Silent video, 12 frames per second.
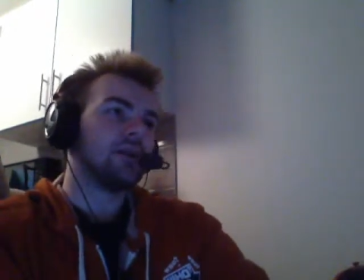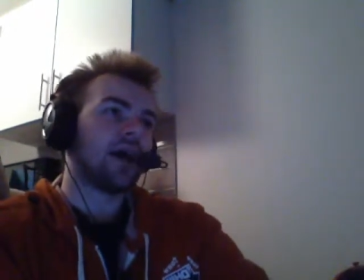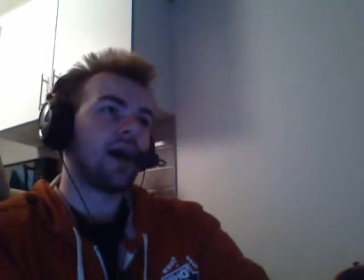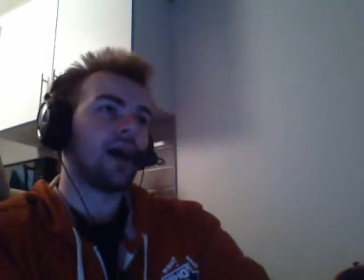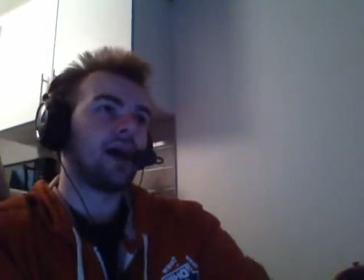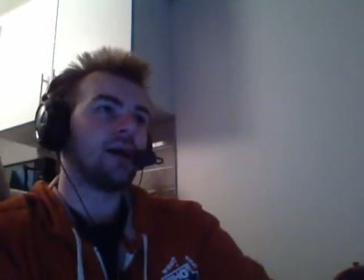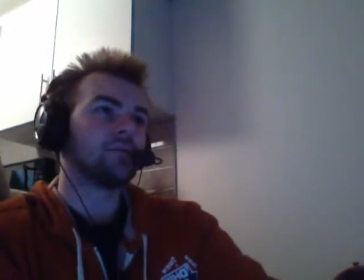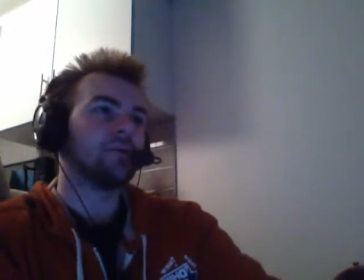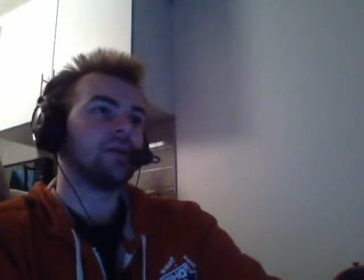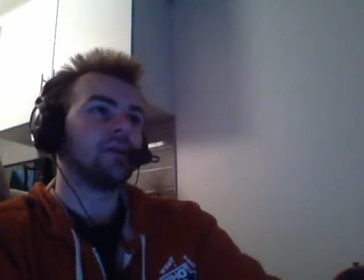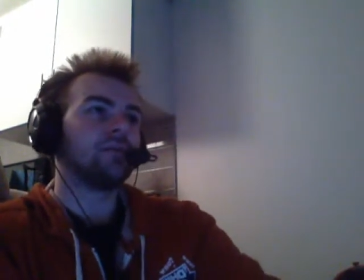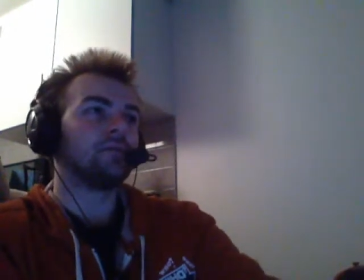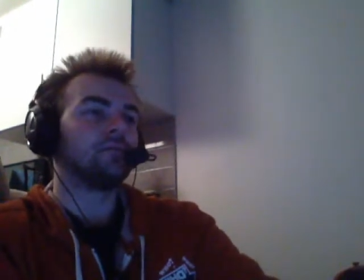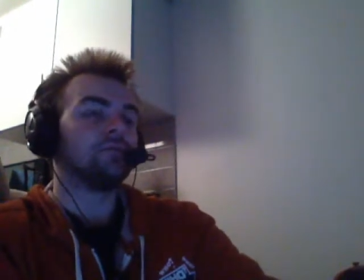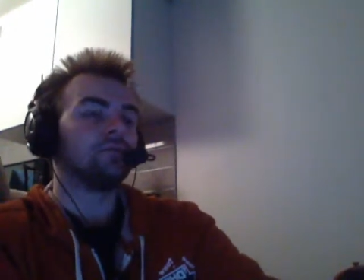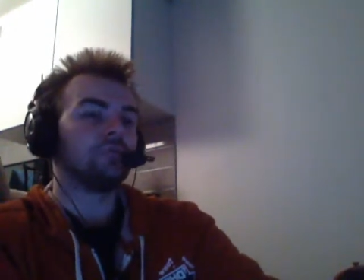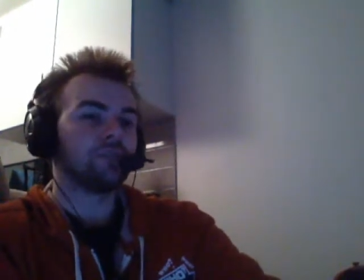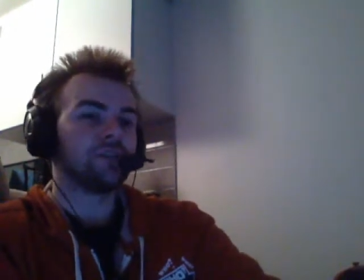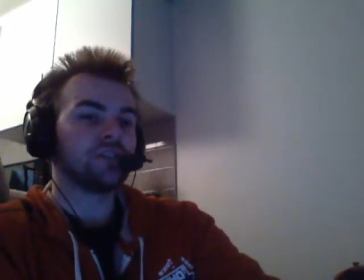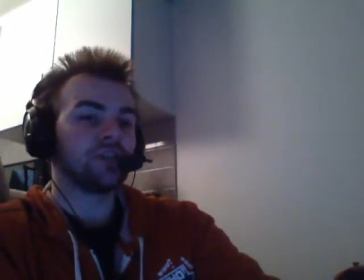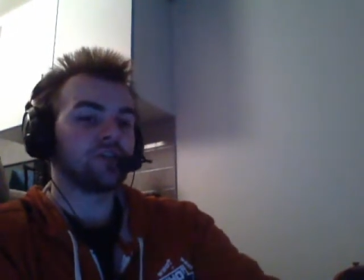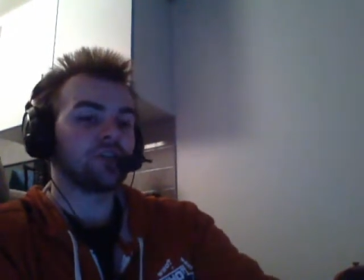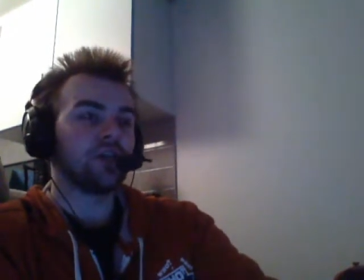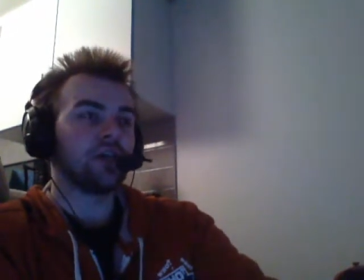has been
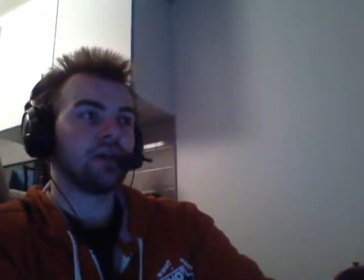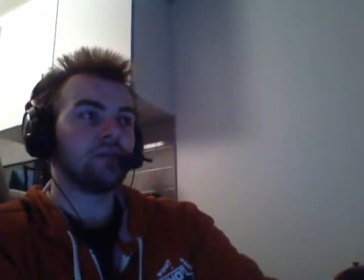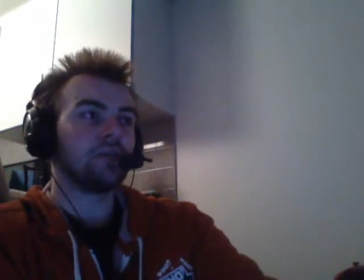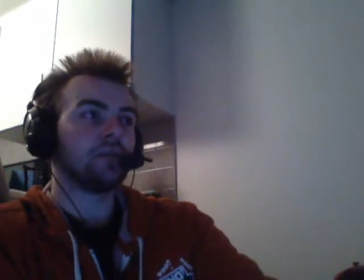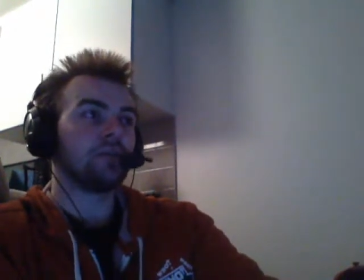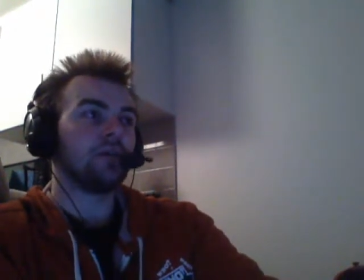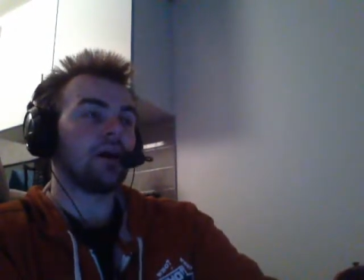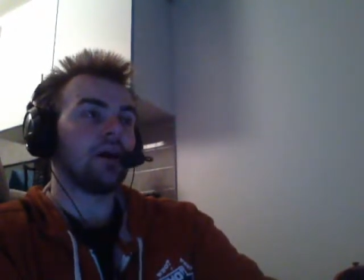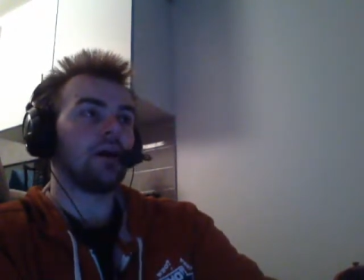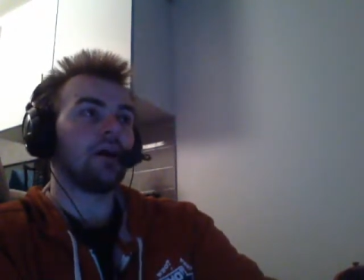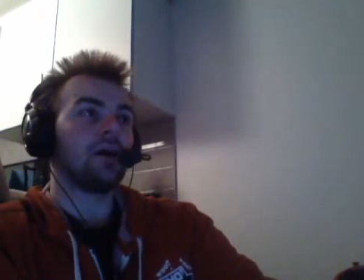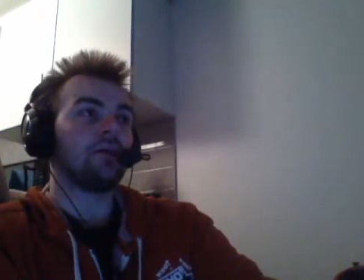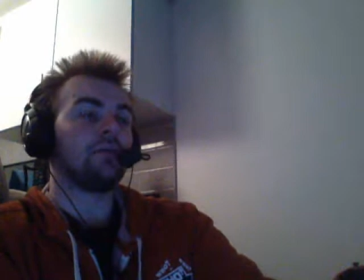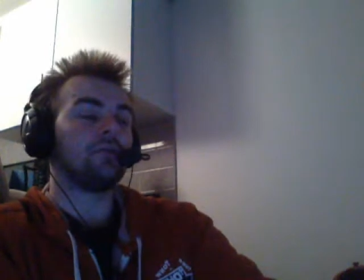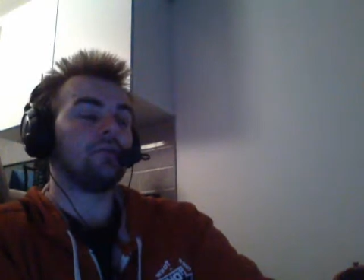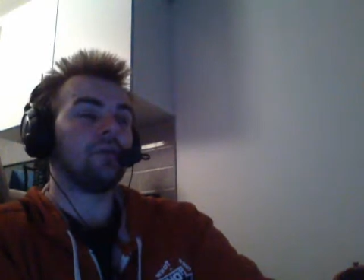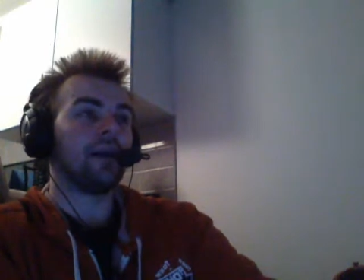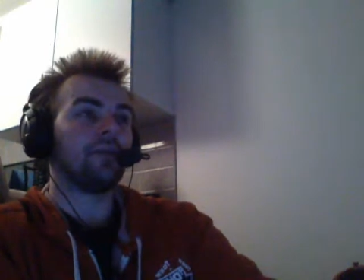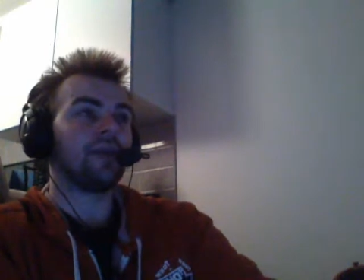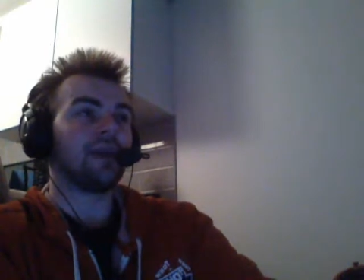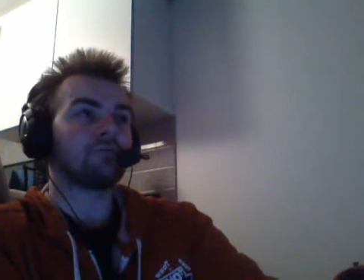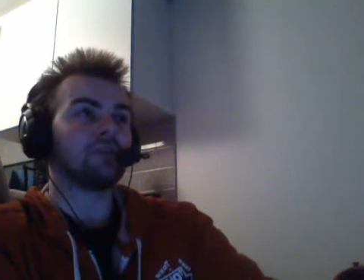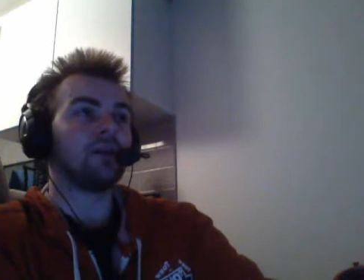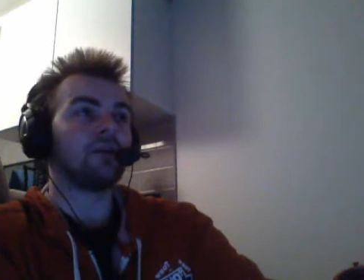researching about the
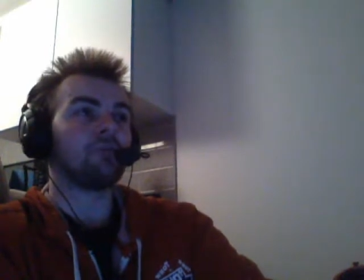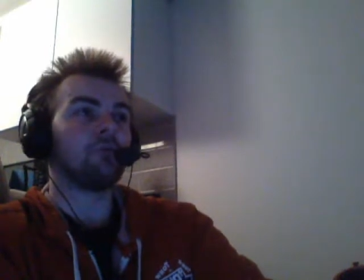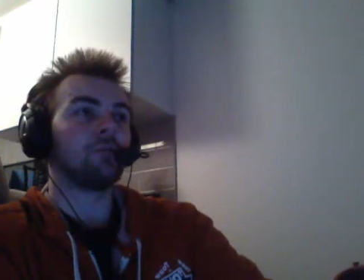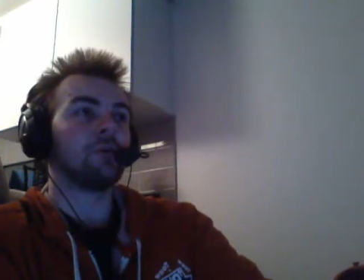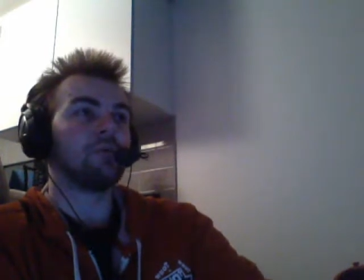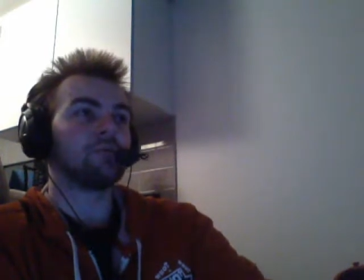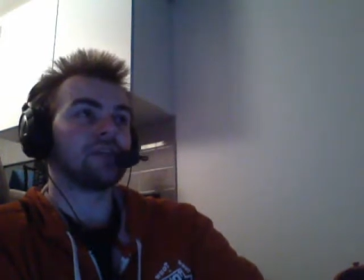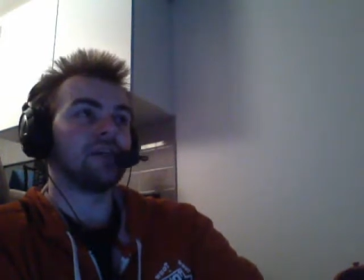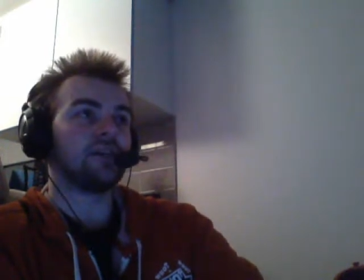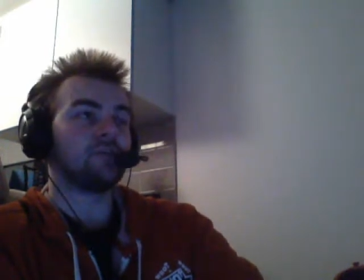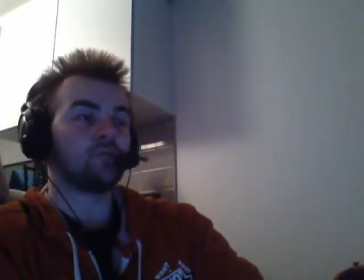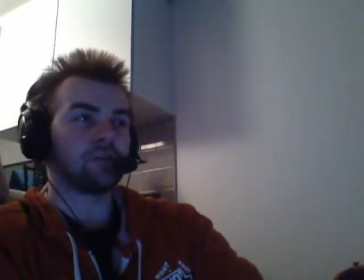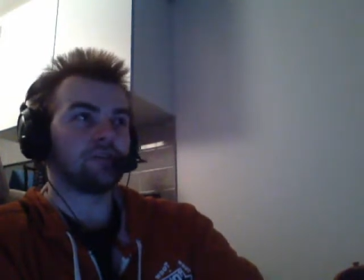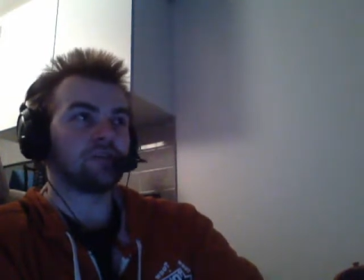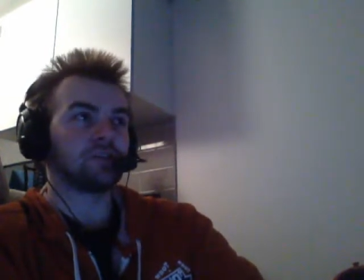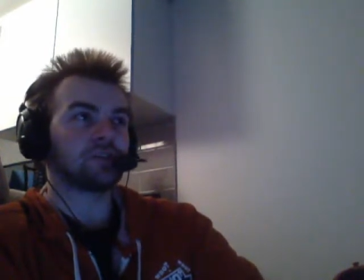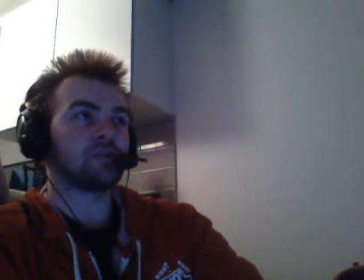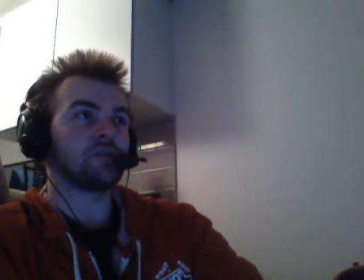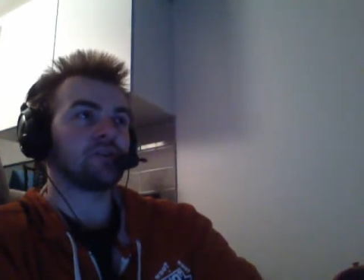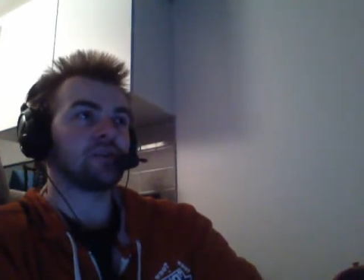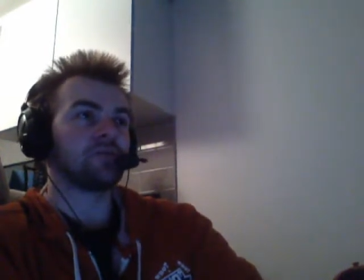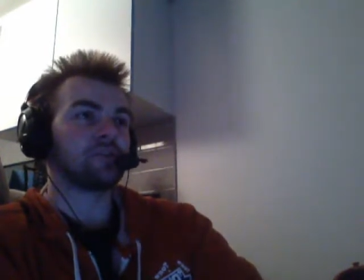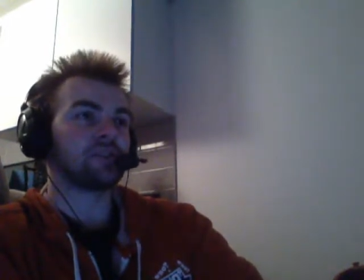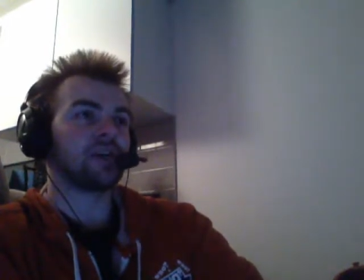afterlife and what people see and wanted to experience
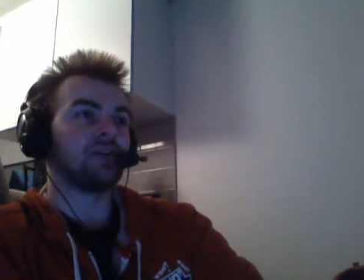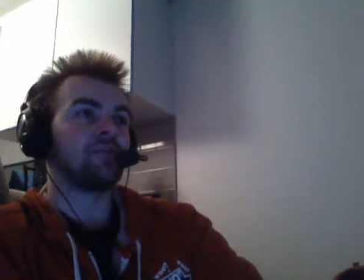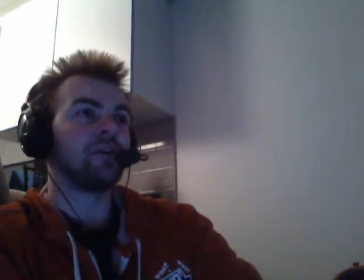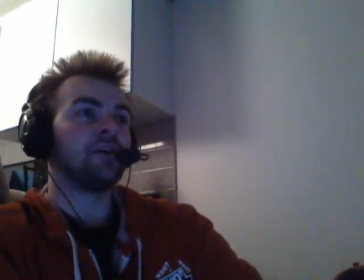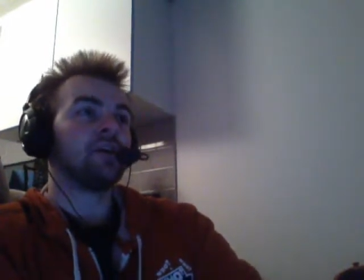it for herself.